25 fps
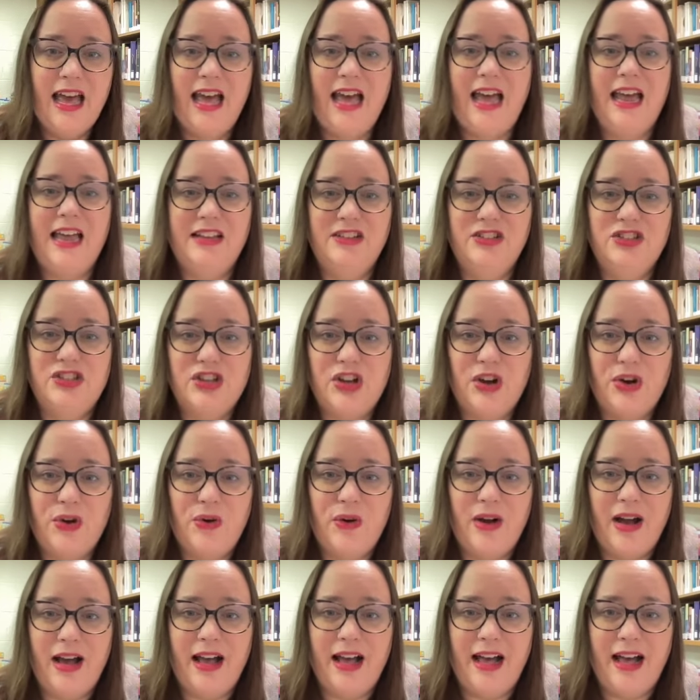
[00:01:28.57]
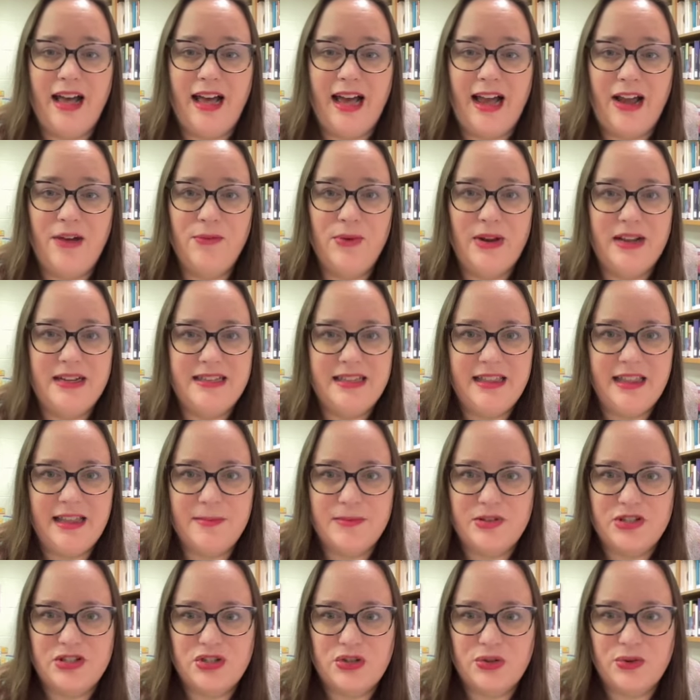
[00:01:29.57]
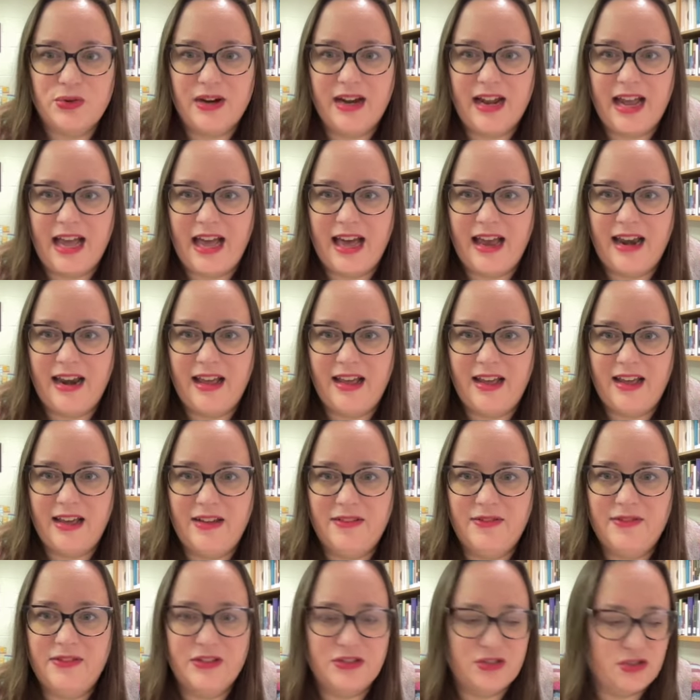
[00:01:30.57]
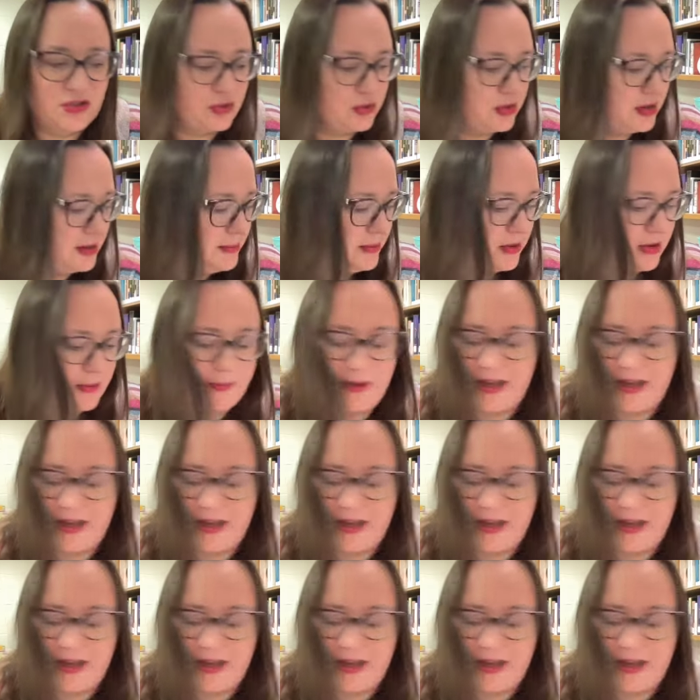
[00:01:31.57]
And so uh, I read to them a story out of a storybook